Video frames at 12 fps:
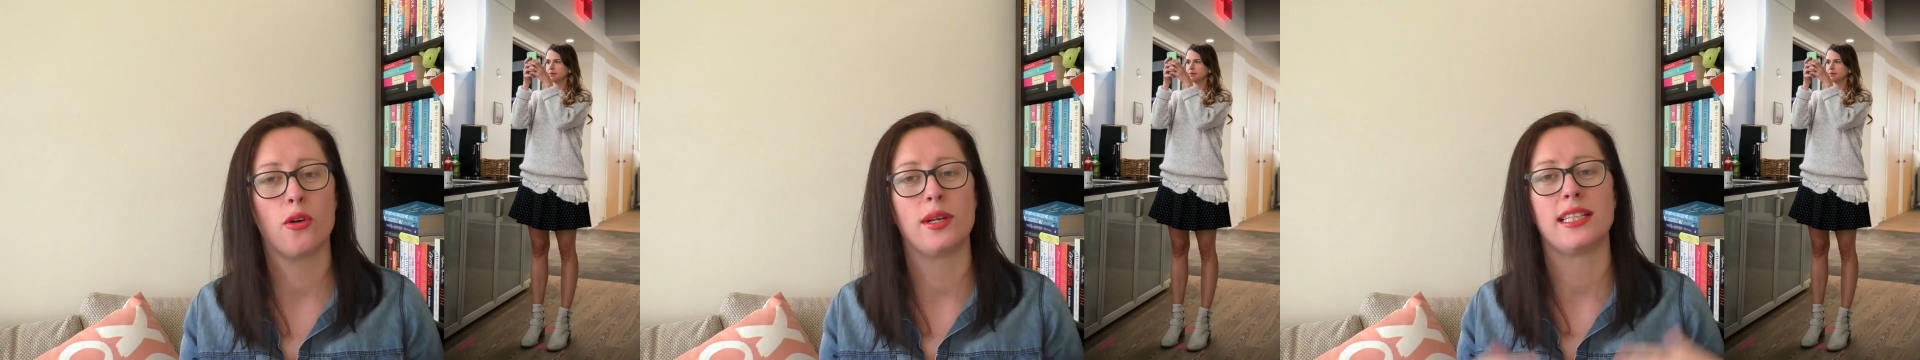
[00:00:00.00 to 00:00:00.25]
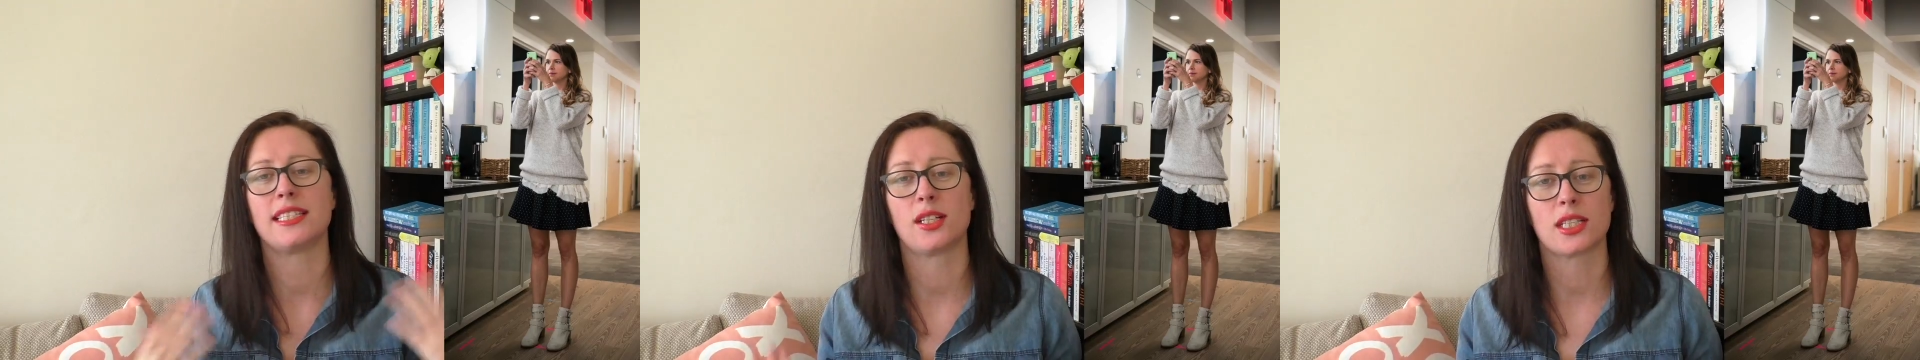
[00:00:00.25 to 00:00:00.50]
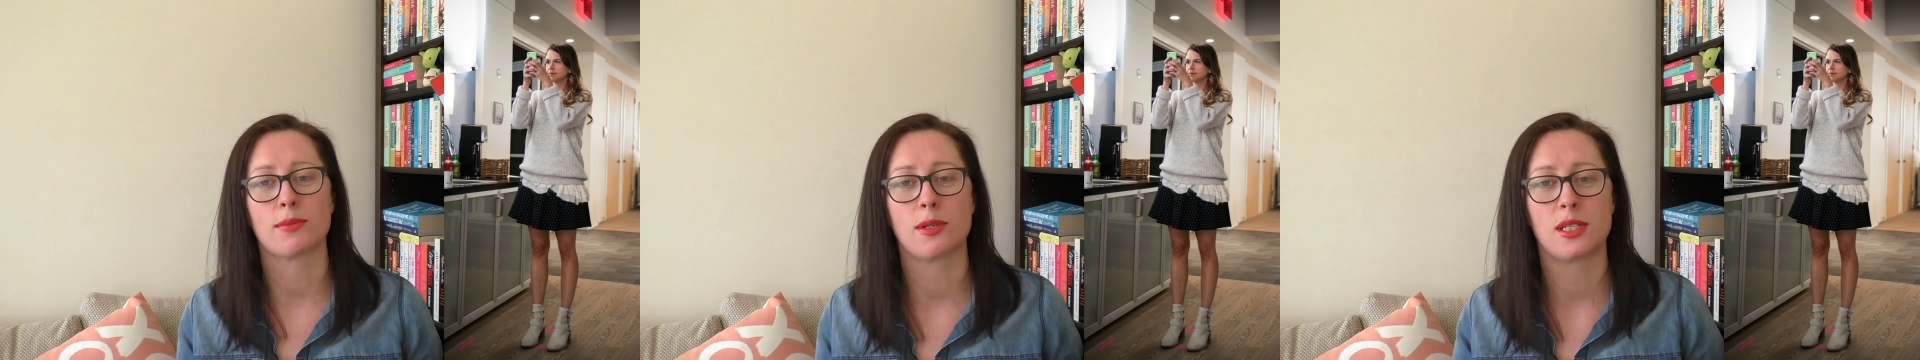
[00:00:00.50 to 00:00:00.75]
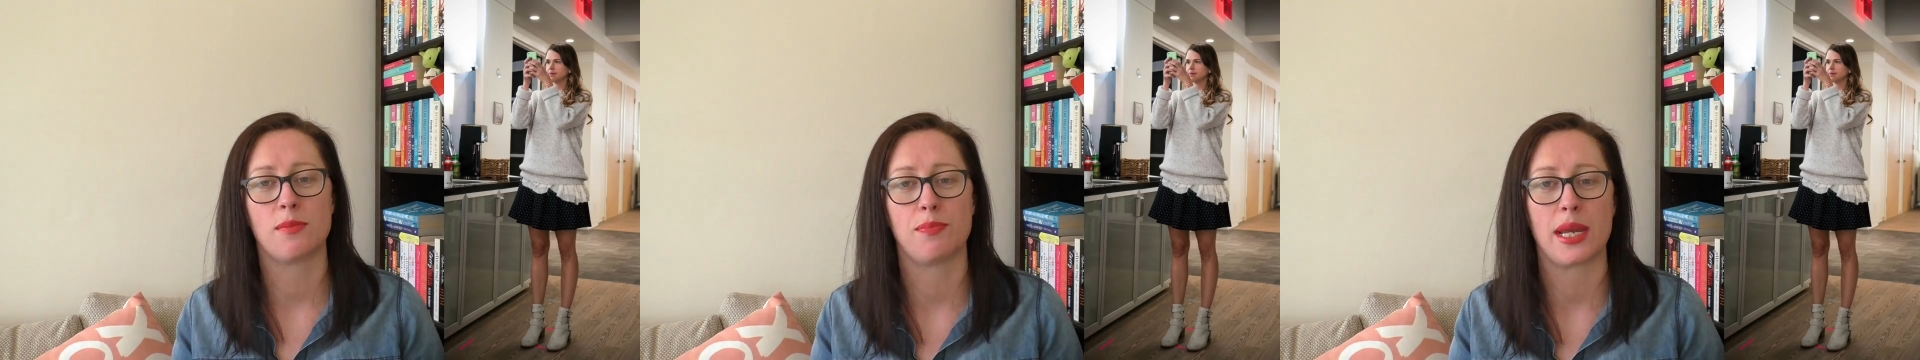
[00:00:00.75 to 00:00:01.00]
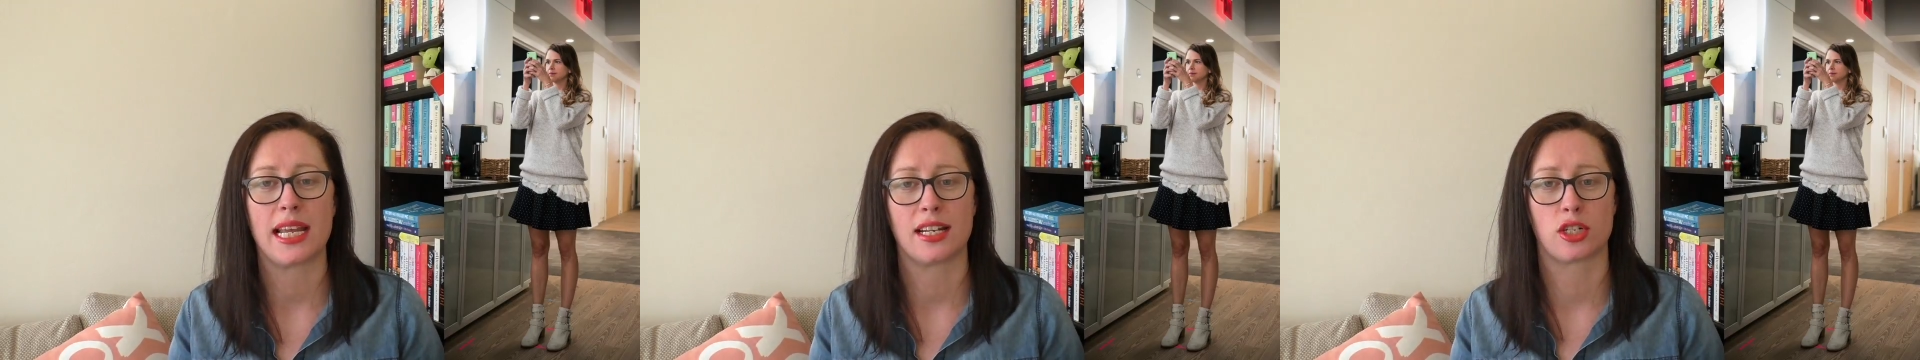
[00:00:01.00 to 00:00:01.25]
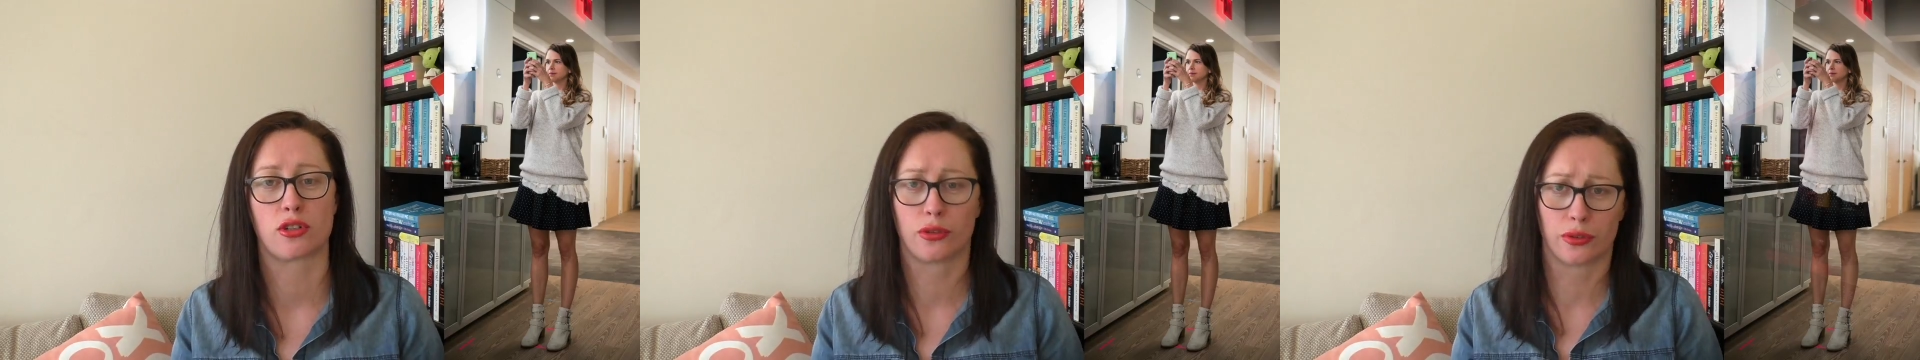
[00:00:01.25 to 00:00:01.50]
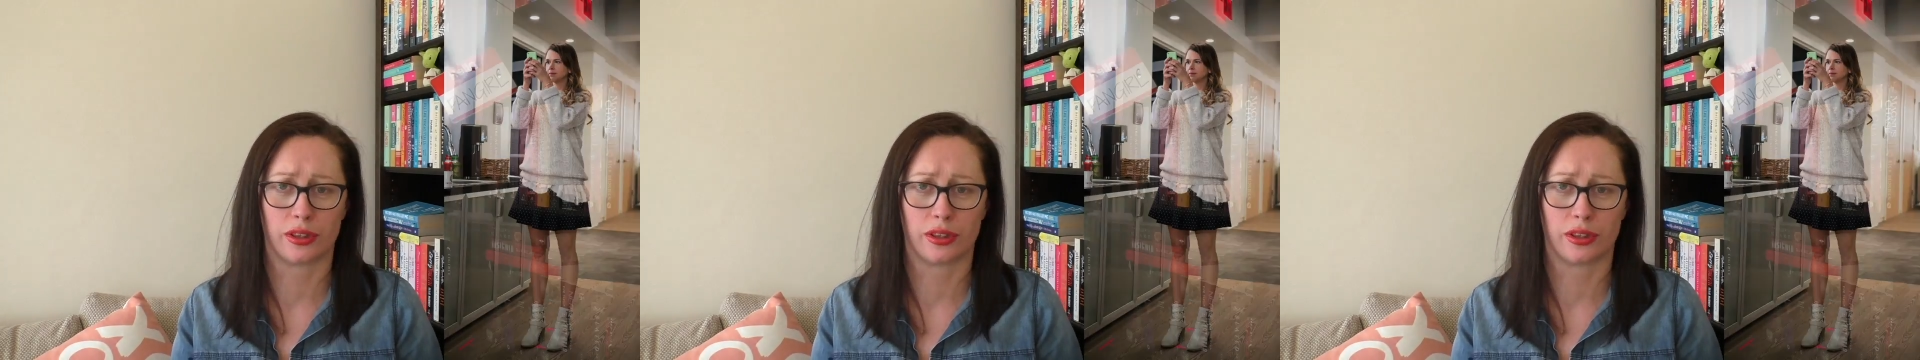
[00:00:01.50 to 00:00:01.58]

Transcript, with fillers: It's not supposed to be a true